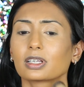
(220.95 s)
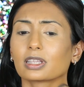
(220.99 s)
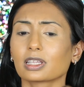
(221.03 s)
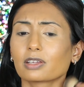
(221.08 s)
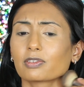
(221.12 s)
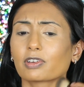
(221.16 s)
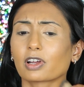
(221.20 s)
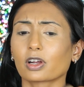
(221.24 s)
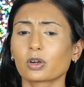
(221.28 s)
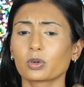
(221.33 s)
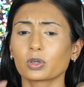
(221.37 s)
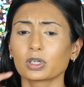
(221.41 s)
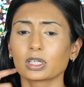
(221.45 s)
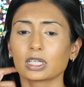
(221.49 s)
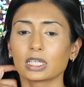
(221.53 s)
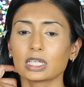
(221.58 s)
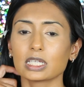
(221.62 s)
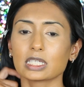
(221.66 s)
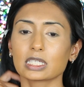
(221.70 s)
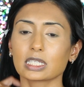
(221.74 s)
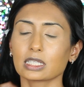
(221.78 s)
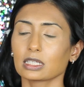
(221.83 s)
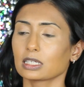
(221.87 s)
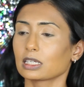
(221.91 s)
I love how
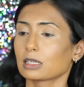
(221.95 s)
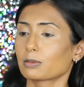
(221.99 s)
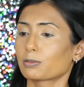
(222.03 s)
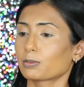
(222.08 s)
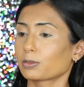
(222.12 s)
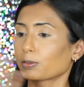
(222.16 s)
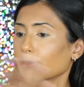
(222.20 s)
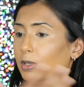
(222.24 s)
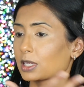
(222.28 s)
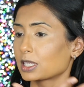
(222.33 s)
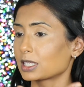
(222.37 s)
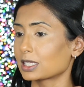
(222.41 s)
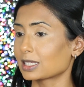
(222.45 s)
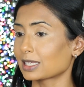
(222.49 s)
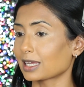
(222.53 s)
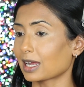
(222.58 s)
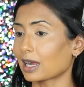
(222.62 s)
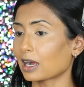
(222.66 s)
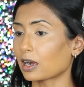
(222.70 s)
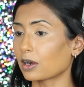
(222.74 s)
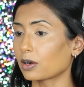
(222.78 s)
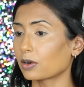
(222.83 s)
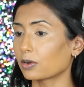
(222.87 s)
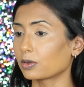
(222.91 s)
easily it blends
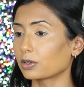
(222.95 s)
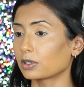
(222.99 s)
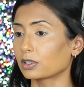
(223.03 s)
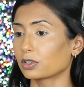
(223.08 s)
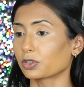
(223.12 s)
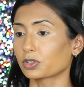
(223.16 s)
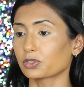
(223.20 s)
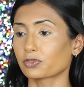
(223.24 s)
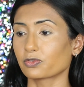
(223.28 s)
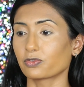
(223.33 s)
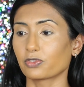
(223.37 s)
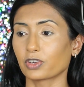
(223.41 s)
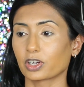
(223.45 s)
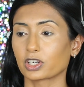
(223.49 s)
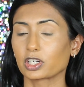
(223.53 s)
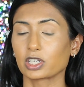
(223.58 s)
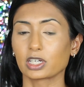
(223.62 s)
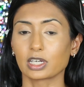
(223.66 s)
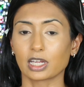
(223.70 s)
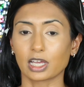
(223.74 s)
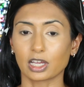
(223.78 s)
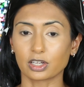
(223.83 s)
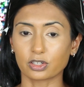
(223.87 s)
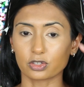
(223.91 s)
out. It looks very
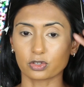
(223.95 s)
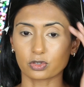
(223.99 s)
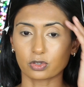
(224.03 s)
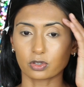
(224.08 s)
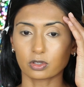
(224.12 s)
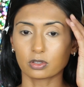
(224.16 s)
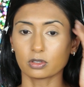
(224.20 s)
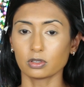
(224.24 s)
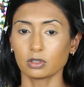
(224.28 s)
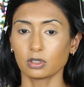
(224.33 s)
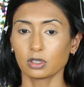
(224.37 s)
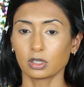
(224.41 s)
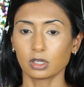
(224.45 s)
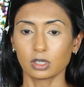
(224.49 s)
natural.